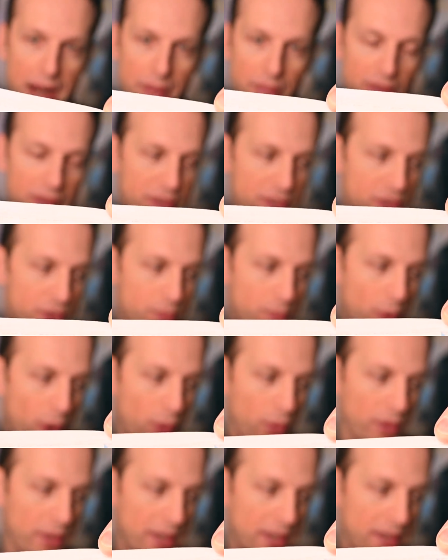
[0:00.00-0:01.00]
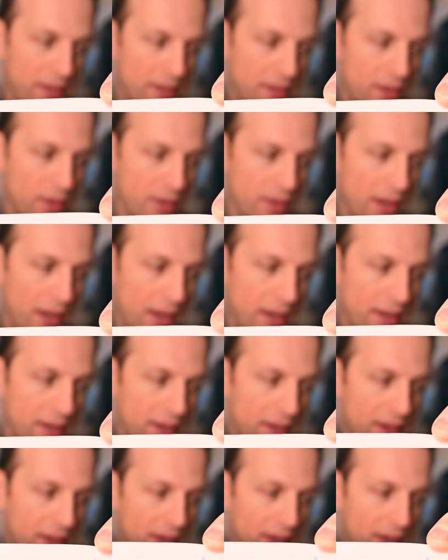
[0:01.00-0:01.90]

name for this is Prolene, okay?